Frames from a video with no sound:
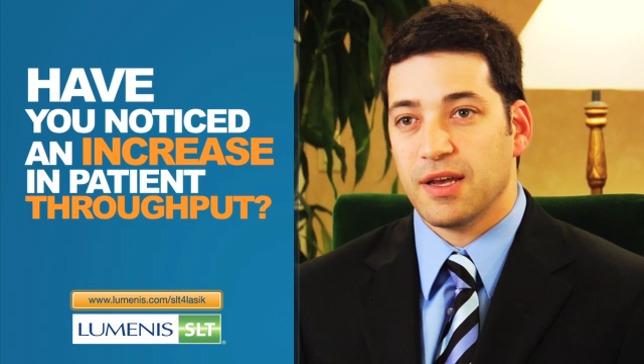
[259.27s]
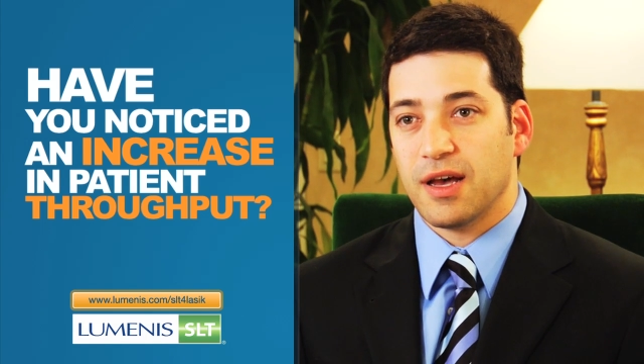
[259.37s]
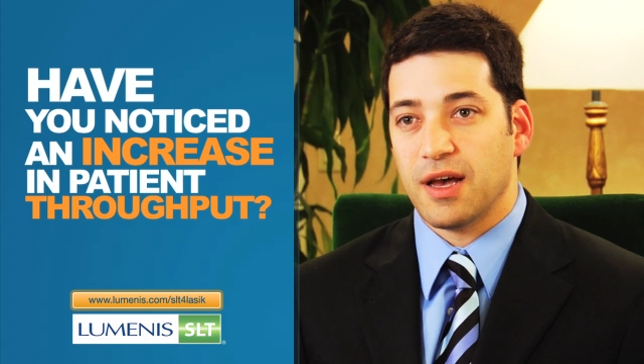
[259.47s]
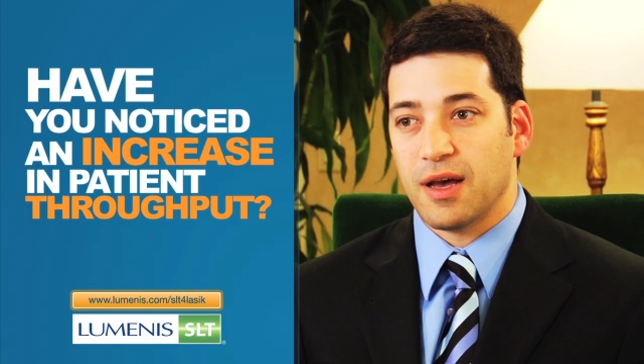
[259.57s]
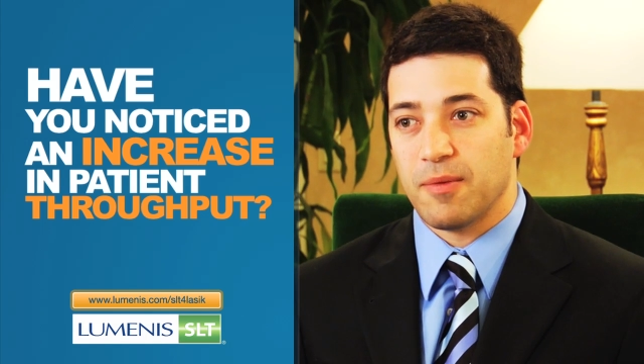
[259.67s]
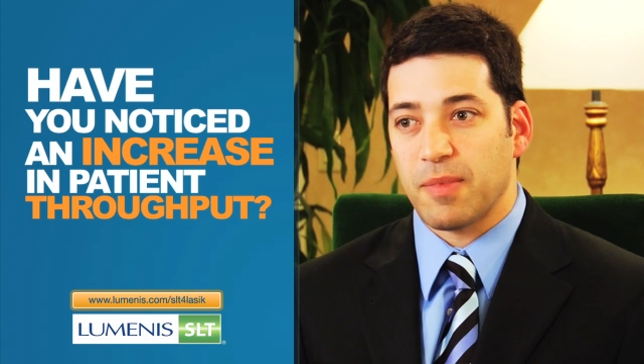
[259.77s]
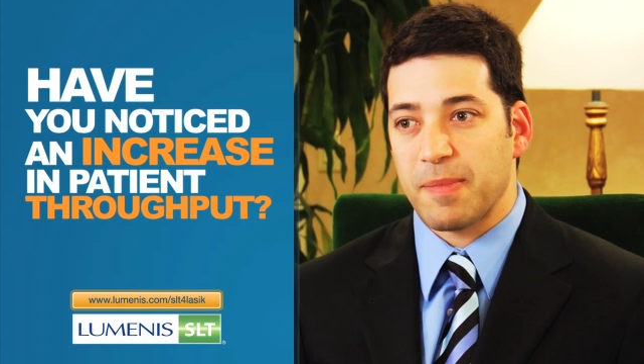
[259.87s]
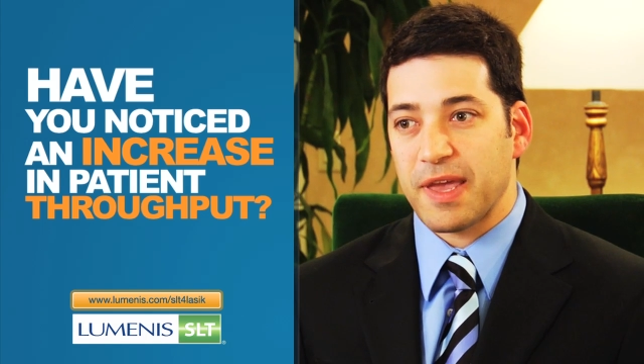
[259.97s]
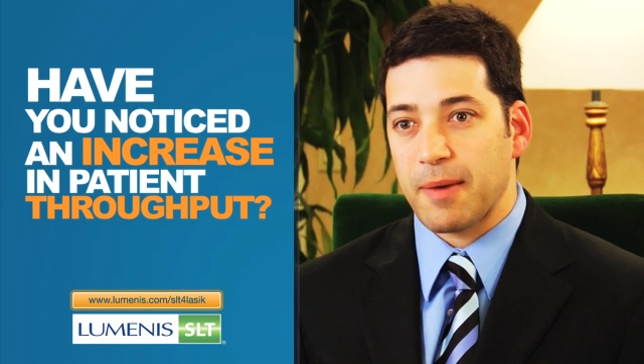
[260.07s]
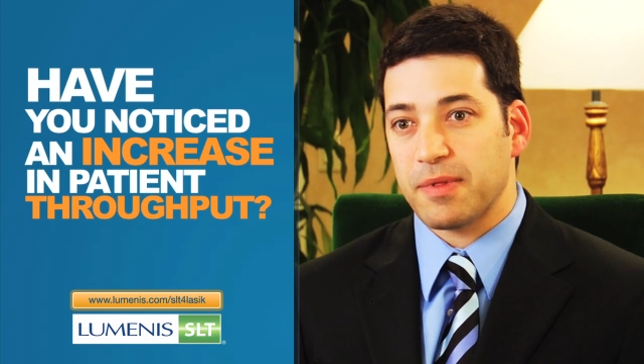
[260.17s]
By
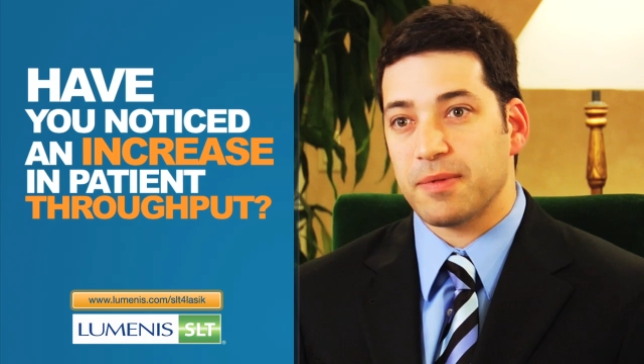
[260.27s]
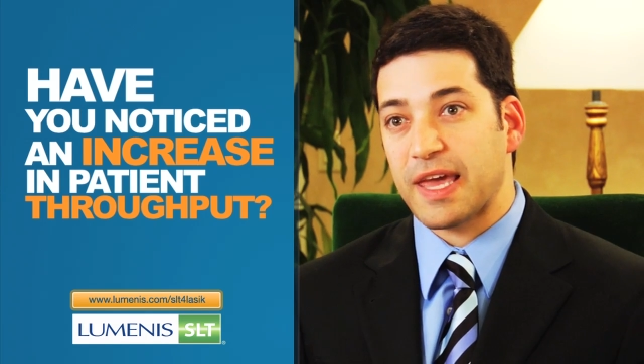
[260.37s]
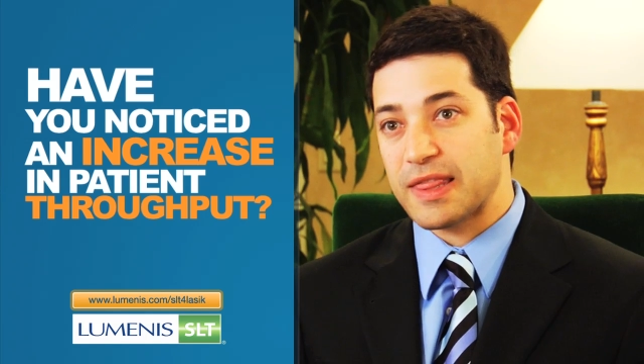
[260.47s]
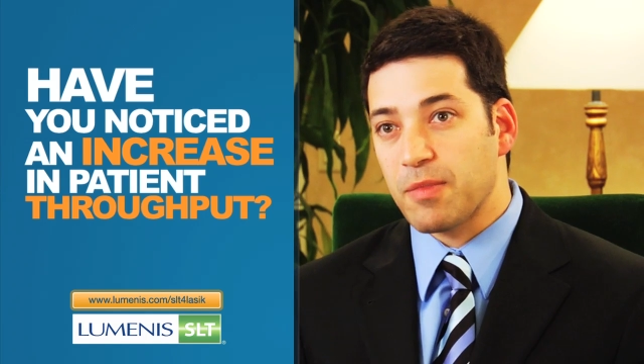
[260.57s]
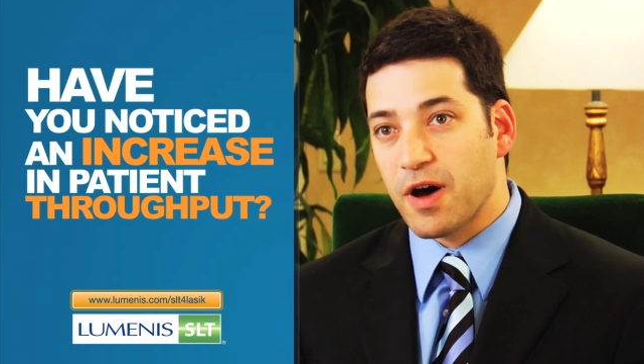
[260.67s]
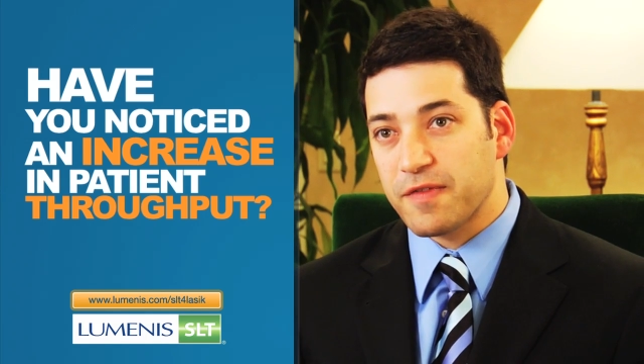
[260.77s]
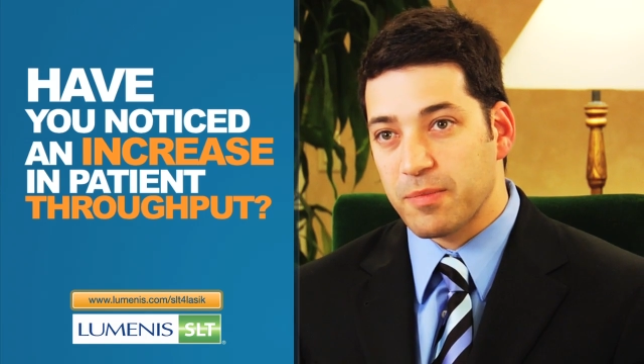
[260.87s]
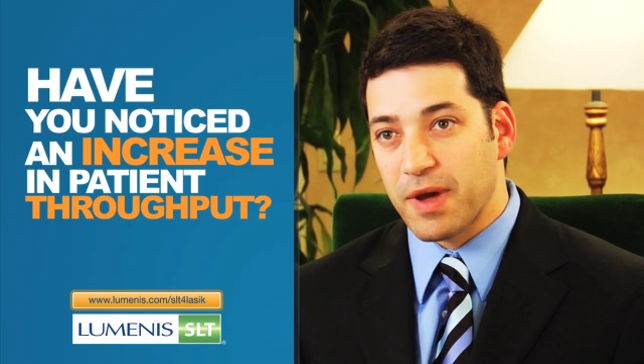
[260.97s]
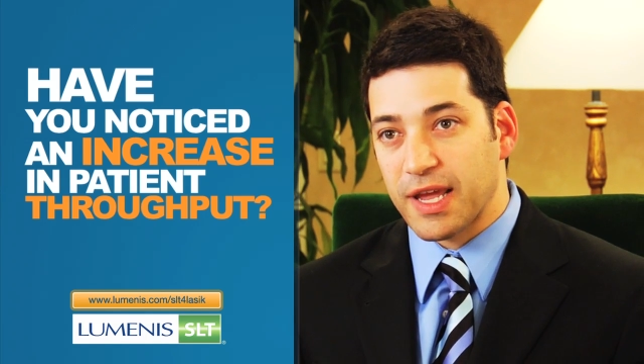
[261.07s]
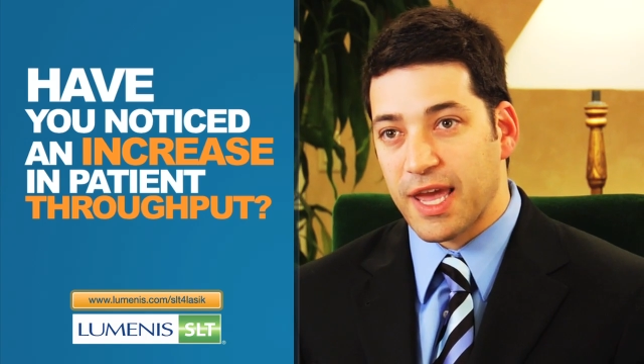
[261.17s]
being able to get them off their
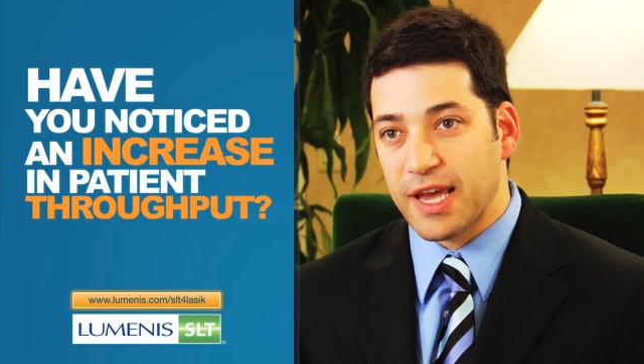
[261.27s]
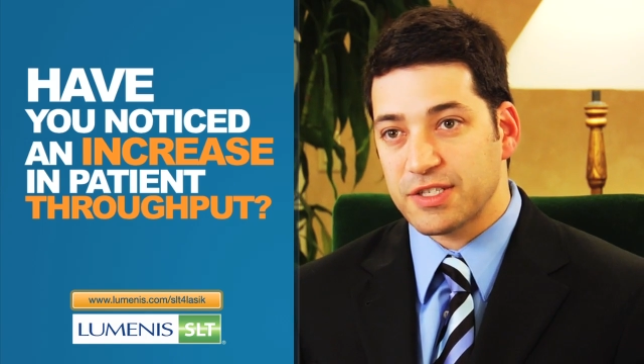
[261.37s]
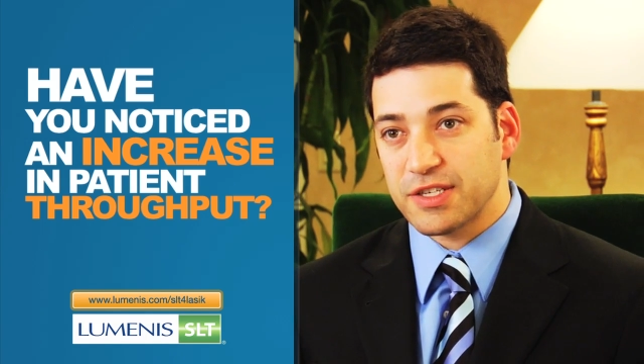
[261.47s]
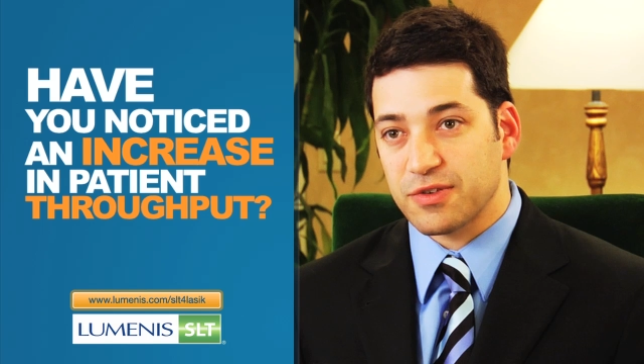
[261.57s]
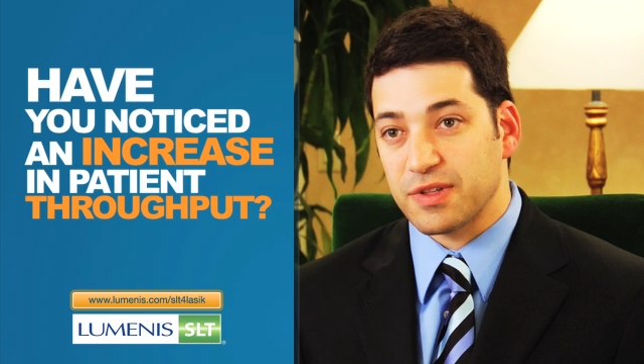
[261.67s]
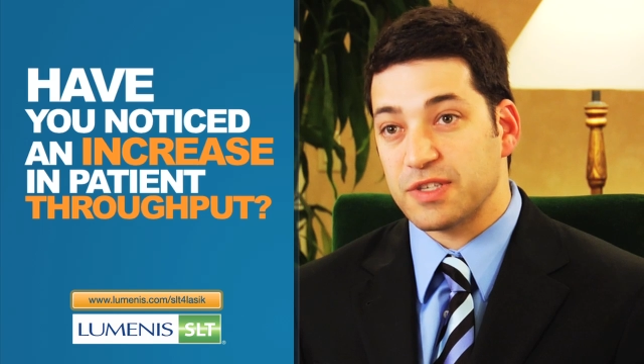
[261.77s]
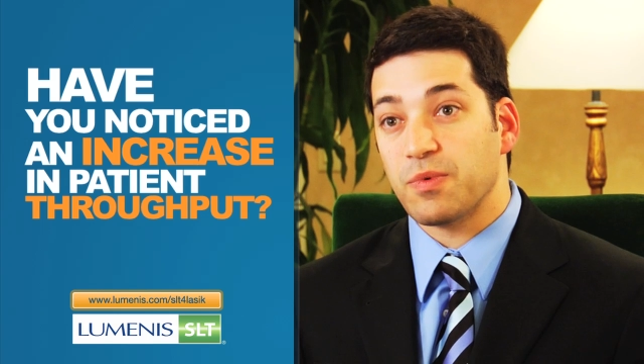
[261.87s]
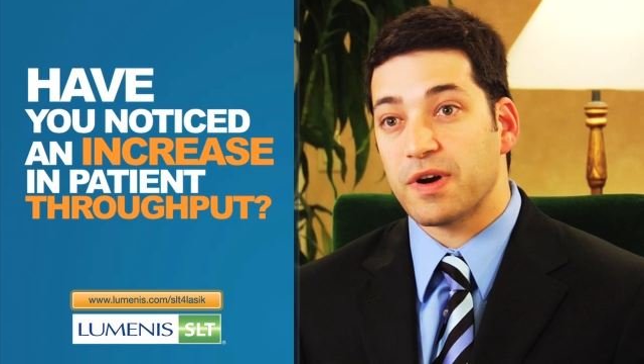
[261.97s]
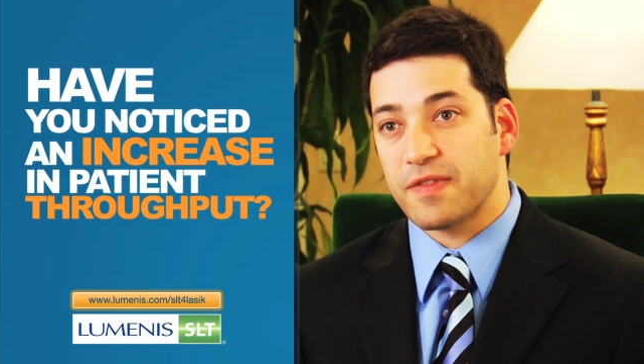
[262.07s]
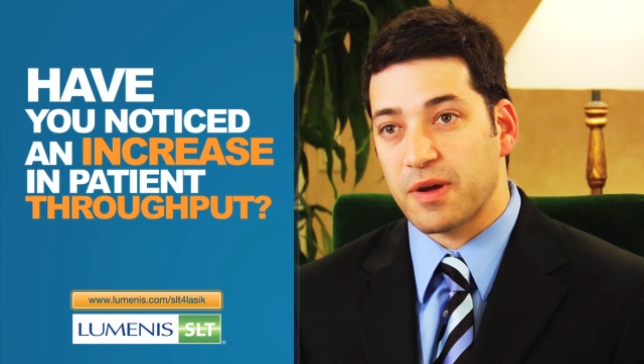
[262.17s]
medications, or at least
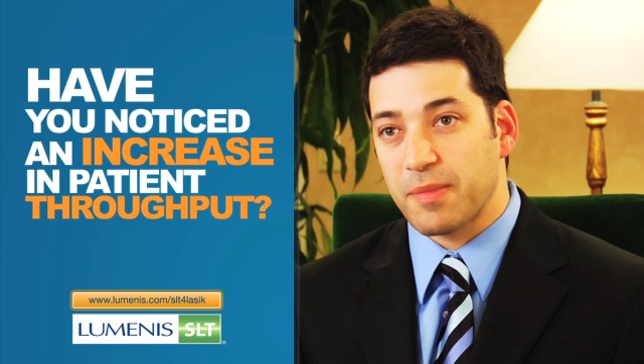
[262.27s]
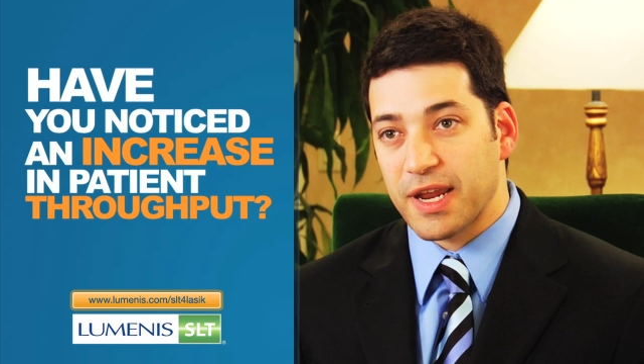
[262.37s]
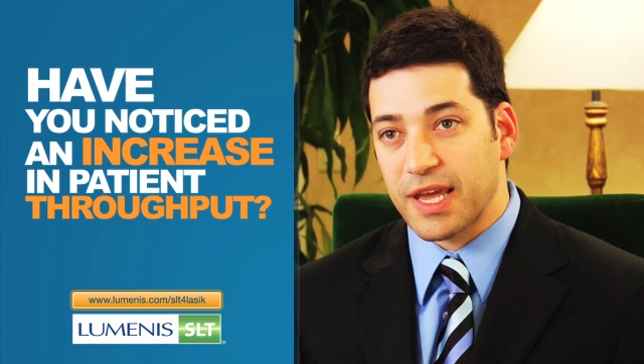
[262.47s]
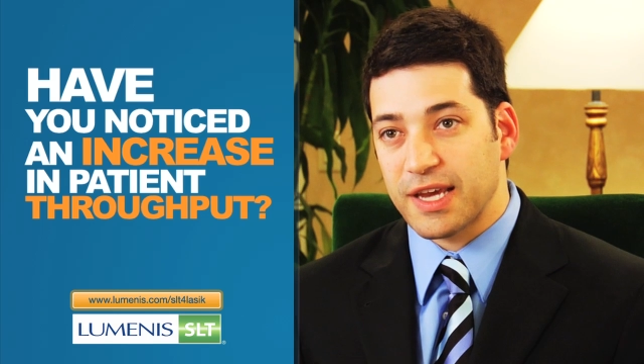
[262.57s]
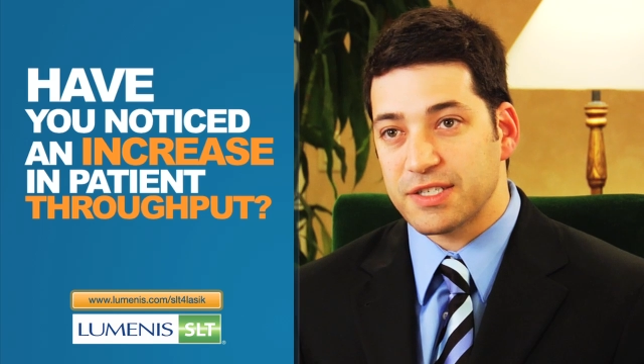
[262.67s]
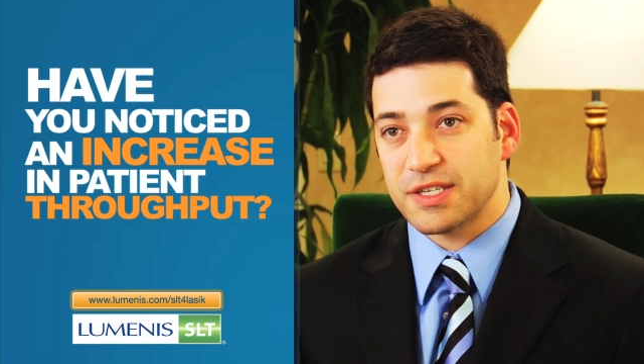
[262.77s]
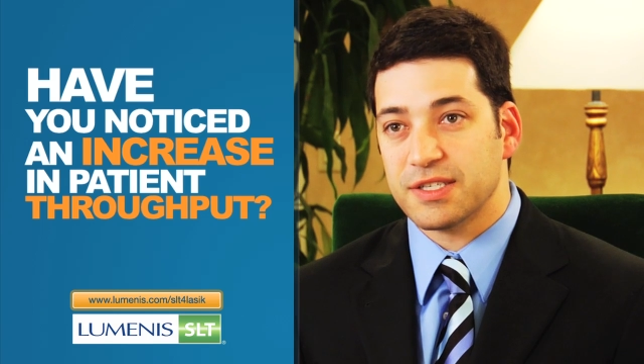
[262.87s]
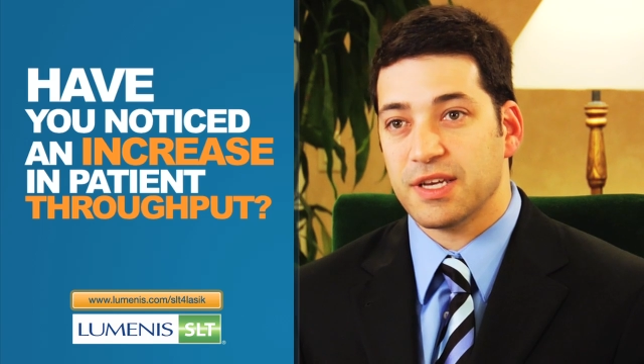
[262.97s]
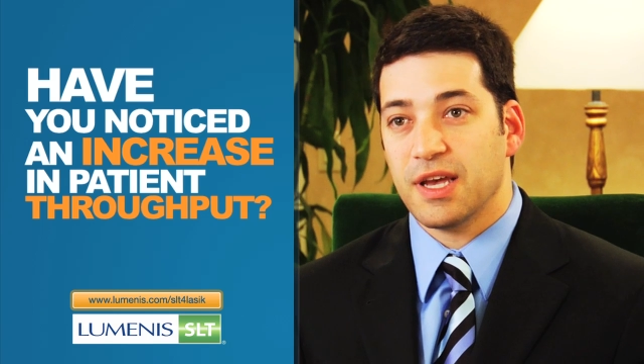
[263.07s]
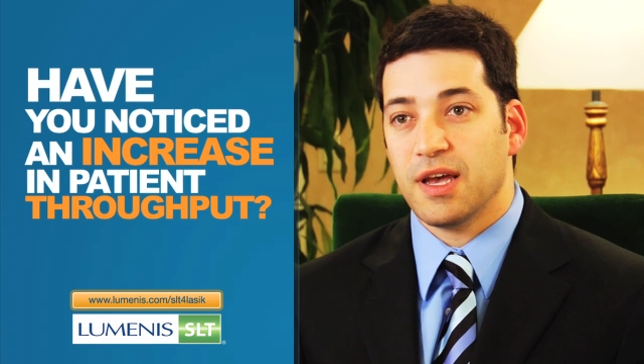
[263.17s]
one of their medications,